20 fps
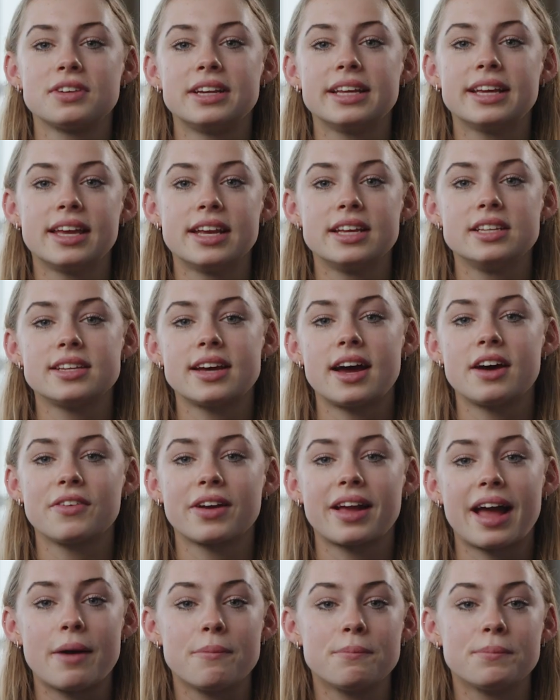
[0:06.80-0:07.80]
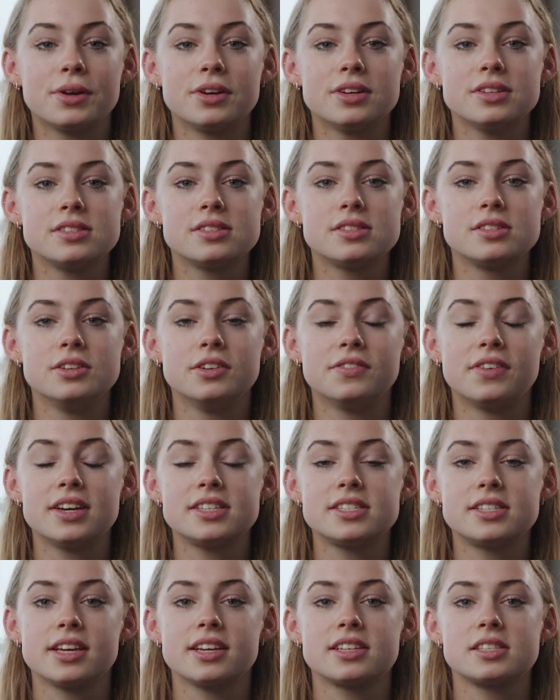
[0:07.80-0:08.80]
really keen to have a campus
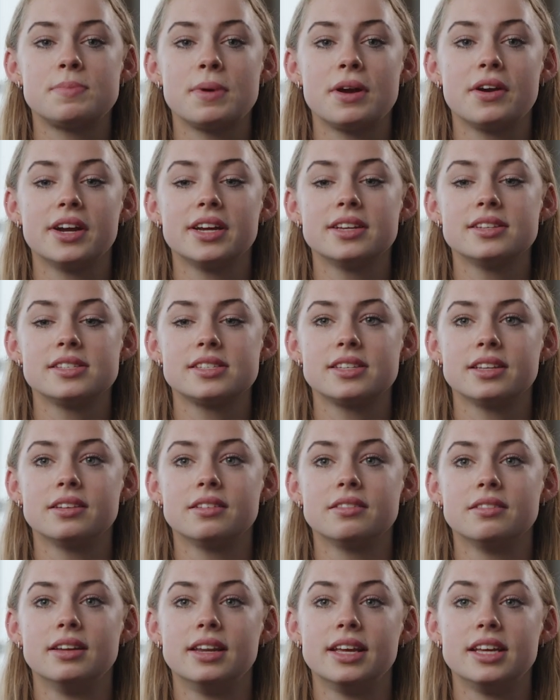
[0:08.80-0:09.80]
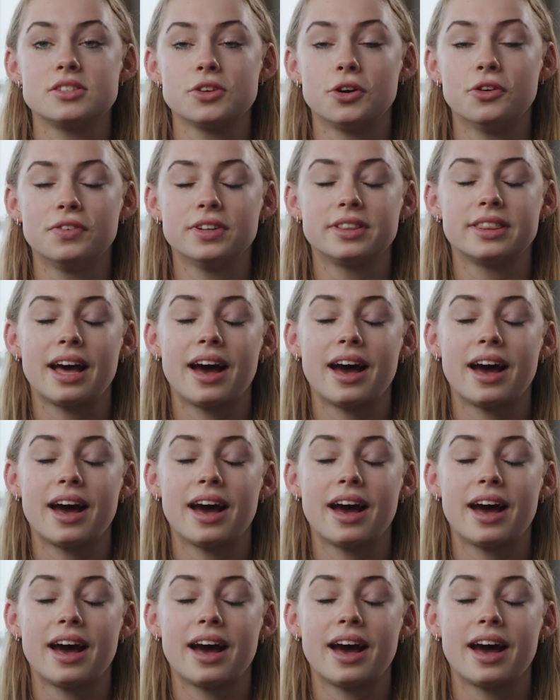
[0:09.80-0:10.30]
university experience and Leeds offered